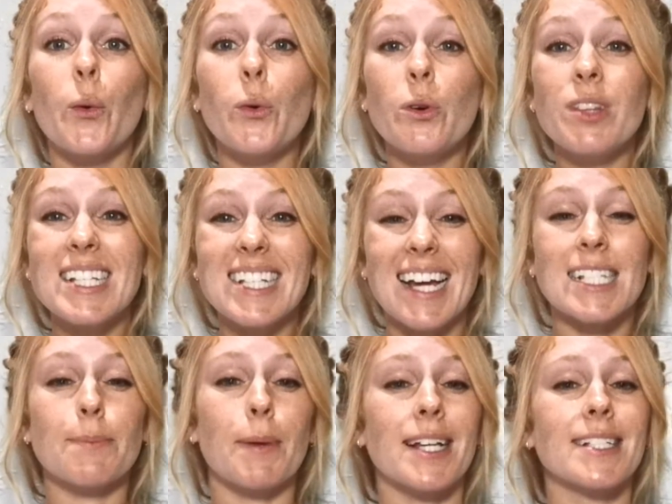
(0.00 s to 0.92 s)
All these
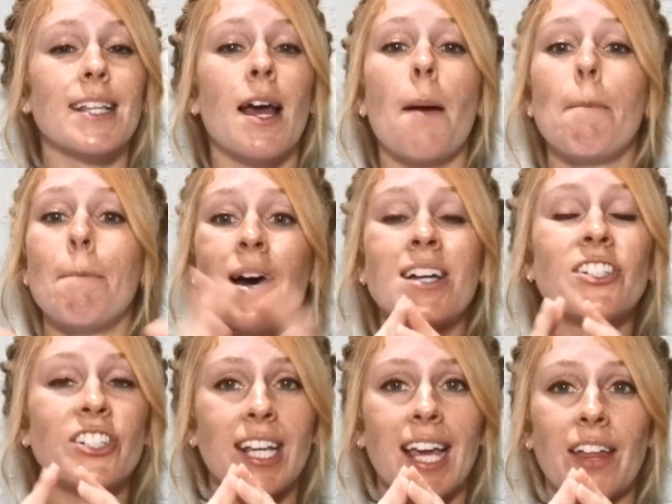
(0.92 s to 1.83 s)
aspects
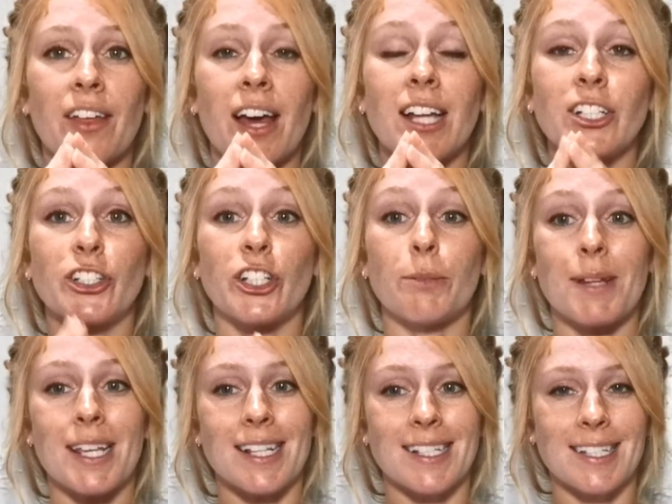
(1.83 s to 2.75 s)
merge together and should
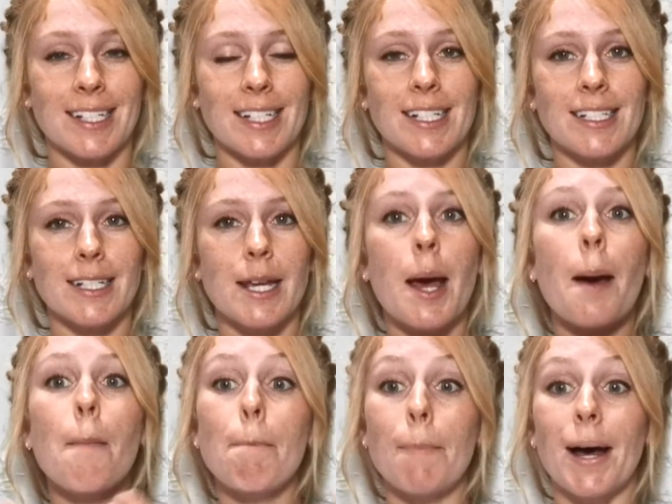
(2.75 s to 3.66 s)
be considered,
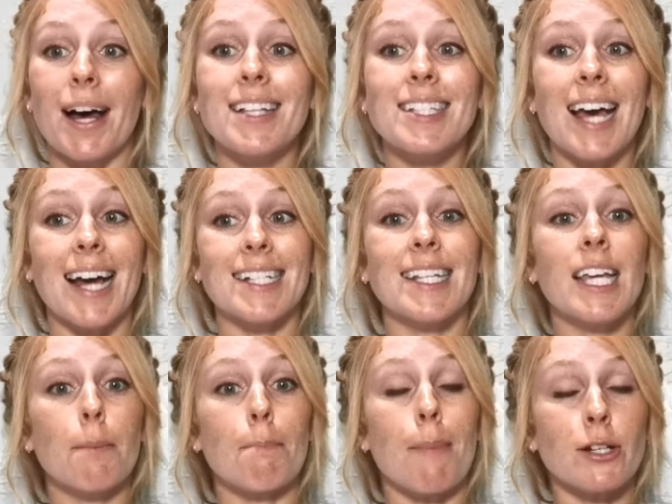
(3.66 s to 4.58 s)
but
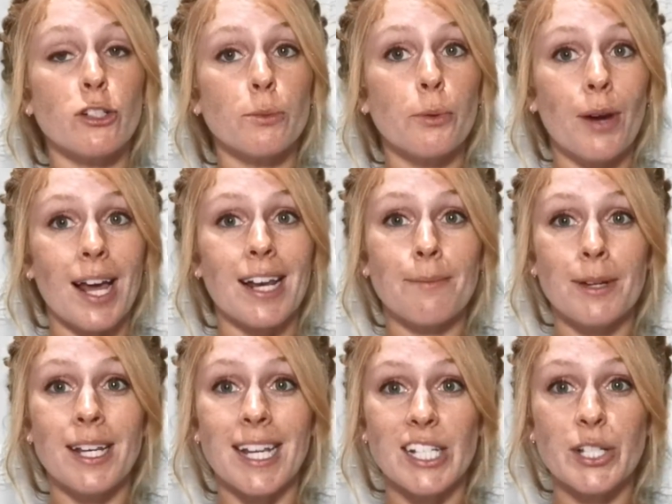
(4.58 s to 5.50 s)
adding a measurable
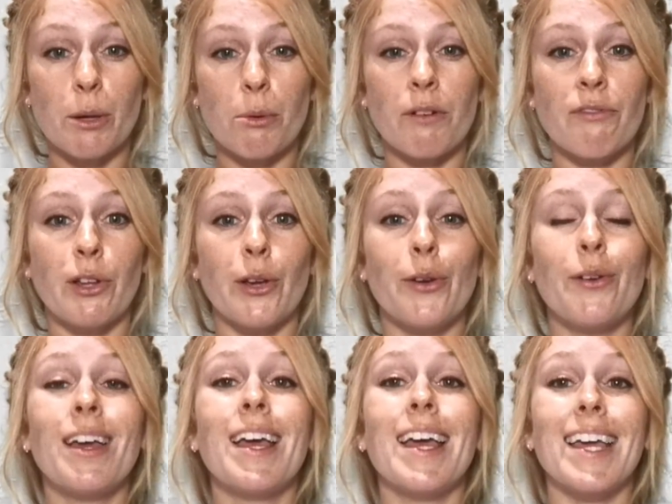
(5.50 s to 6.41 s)
element into
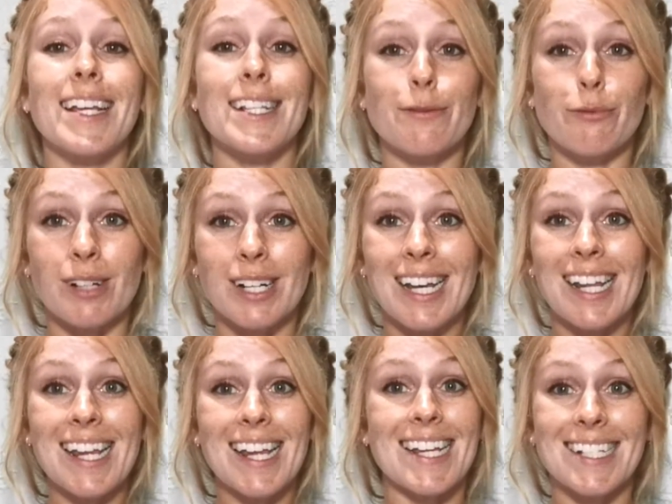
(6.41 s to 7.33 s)
review is
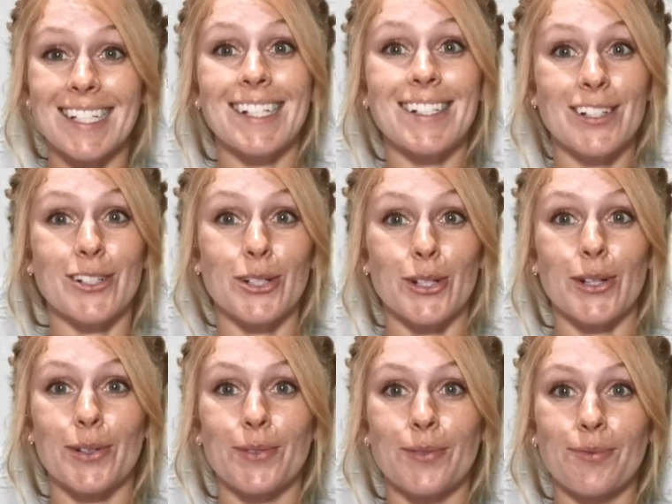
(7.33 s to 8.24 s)
really easy to
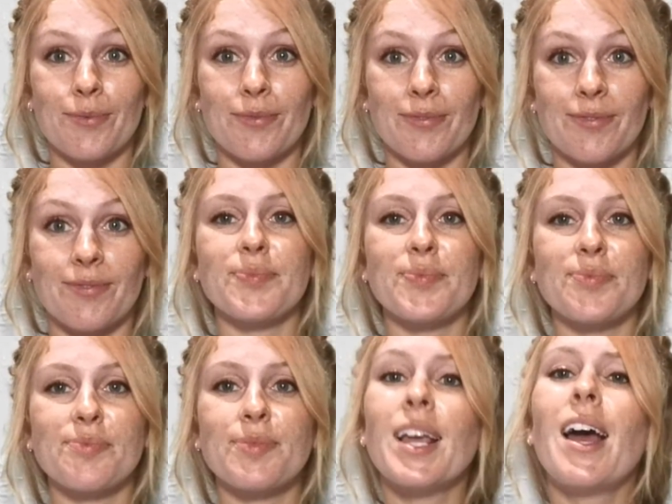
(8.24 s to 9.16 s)
do.
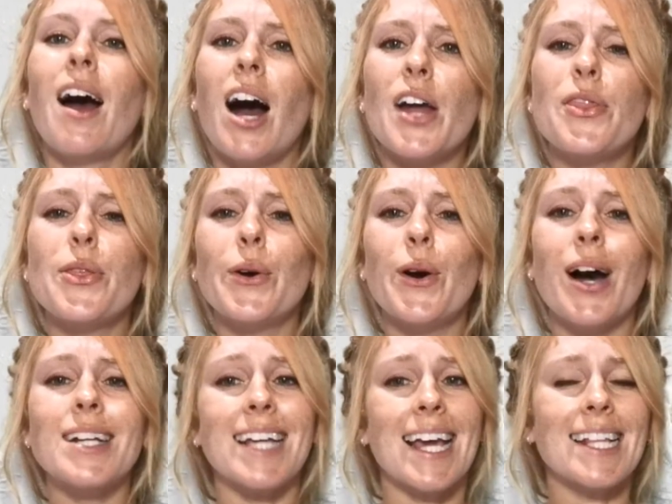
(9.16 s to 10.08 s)
I thought
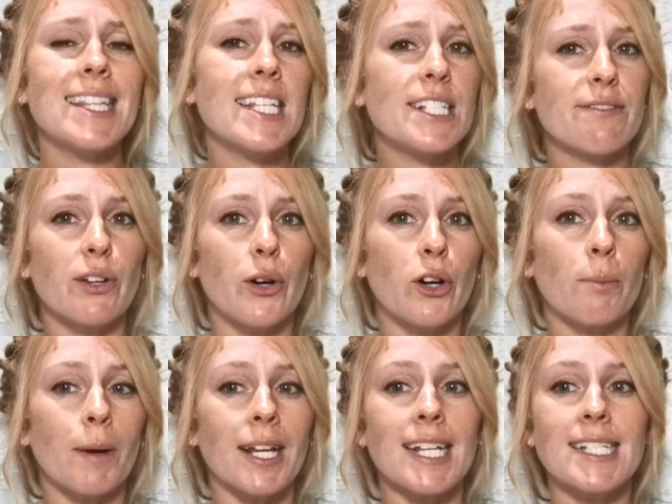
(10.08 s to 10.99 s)
I'd end this vlog
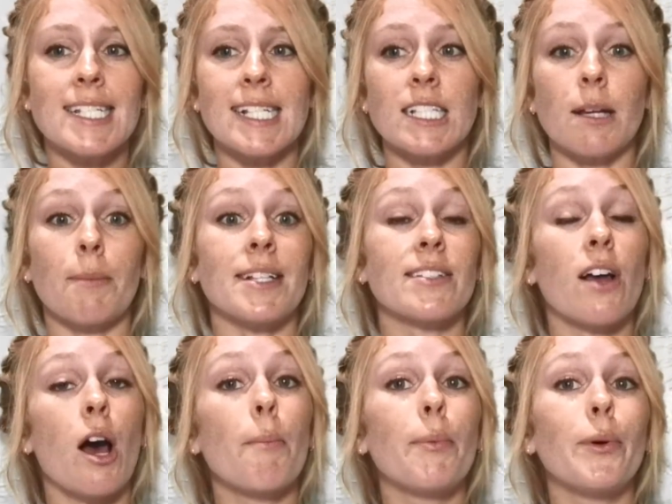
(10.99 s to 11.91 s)
by listing some
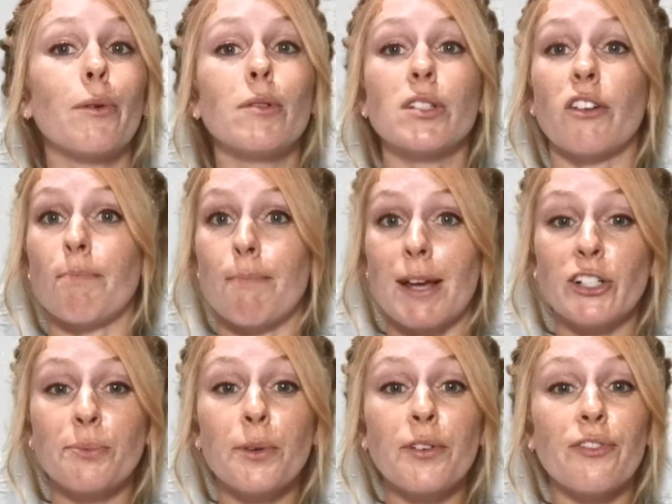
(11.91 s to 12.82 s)
examples of
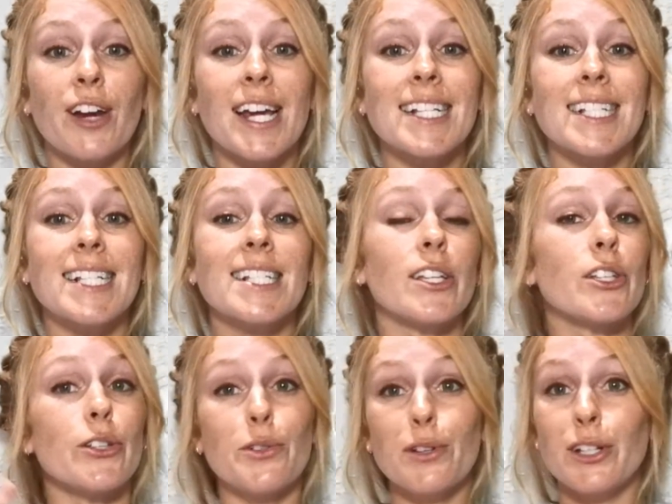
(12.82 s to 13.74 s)
measurable phrases that
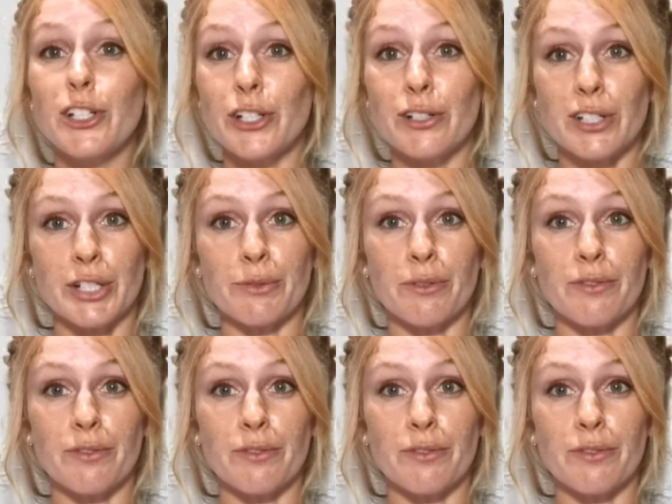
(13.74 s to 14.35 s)
you could use in your